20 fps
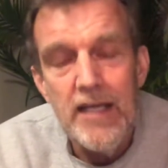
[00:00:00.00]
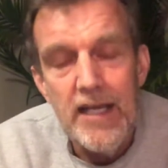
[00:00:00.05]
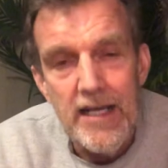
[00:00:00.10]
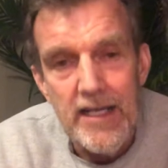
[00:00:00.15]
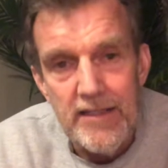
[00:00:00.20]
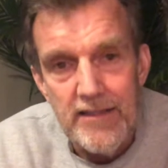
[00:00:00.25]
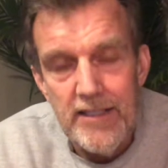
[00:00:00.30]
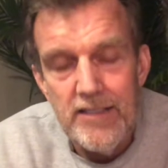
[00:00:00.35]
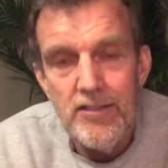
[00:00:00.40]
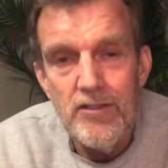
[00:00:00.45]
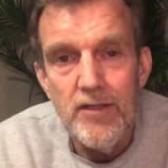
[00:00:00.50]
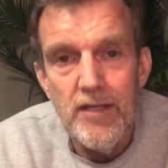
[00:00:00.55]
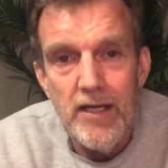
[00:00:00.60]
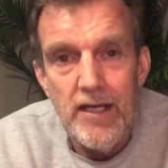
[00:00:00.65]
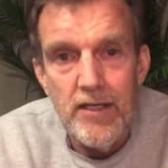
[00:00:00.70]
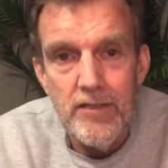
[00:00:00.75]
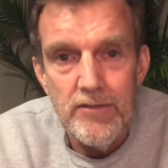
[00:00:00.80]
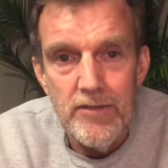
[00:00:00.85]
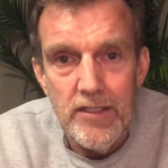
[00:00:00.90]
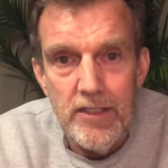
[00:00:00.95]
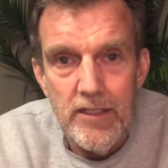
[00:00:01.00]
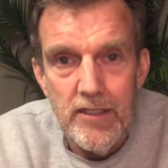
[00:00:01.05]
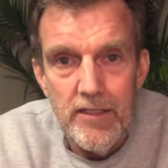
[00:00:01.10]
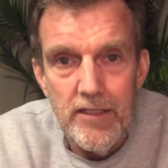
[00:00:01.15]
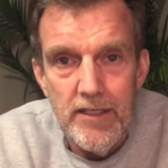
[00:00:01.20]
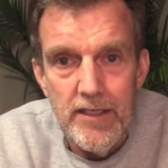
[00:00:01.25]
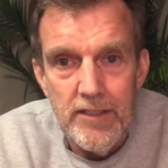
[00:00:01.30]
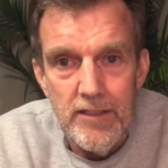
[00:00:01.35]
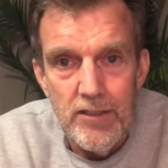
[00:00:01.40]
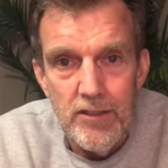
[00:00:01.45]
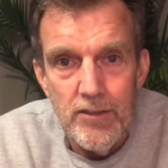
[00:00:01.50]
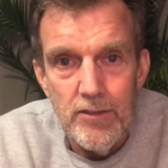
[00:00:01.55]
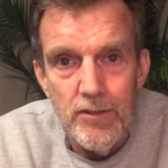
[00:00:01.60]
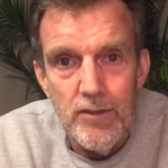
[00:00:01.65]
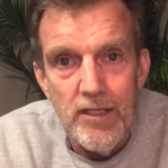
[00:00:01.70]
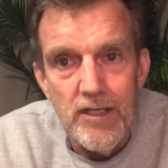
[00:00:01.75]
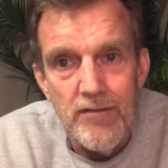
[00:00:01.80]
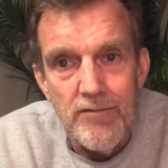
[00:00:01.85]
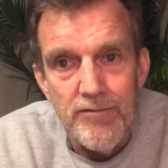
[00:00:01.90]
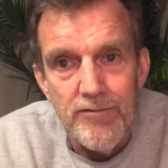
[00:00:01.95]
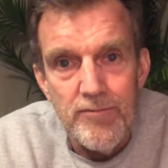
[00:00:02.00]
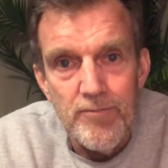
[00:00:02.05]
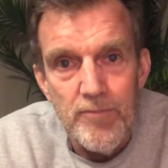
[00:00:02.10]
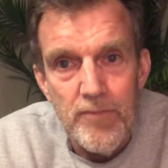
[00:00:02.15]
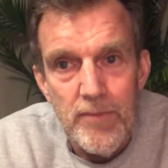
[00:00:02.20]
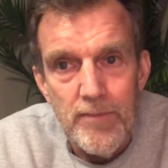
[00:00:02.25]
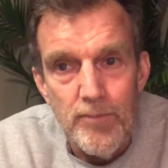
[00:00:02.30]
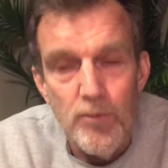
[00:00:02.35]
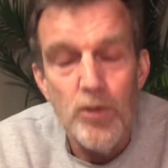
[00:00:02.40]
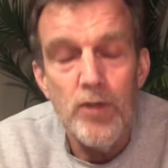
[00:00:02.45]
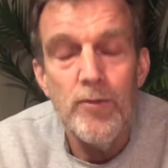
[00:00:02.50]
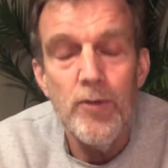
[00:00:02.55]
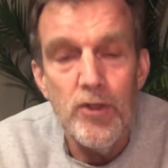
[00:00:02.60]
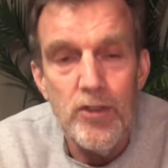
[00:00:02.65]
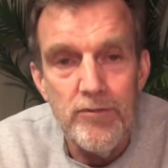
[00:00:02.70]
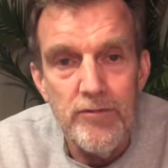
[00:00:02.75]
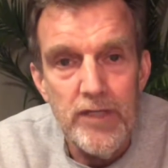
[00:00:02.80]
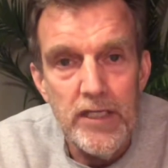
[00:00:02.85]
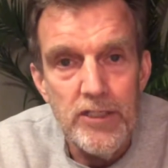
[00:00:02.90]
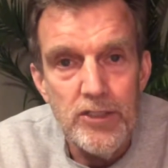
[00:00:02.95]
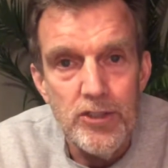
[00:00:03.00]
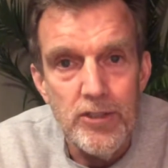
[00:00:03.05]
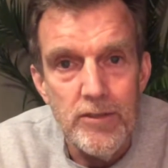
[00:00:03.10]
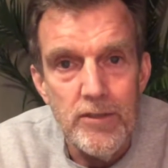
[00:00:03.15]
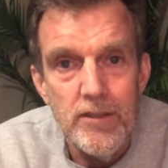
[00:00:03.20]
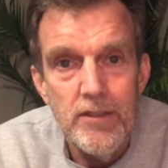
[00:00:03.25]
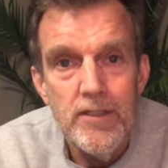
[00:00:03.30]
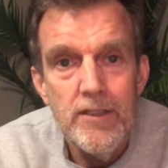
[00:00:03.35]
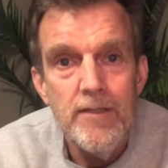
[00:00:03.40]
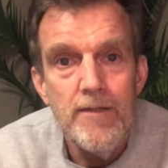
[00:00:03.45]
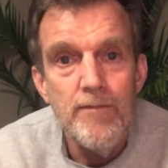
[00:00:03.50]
and then you get out there and you have more motivation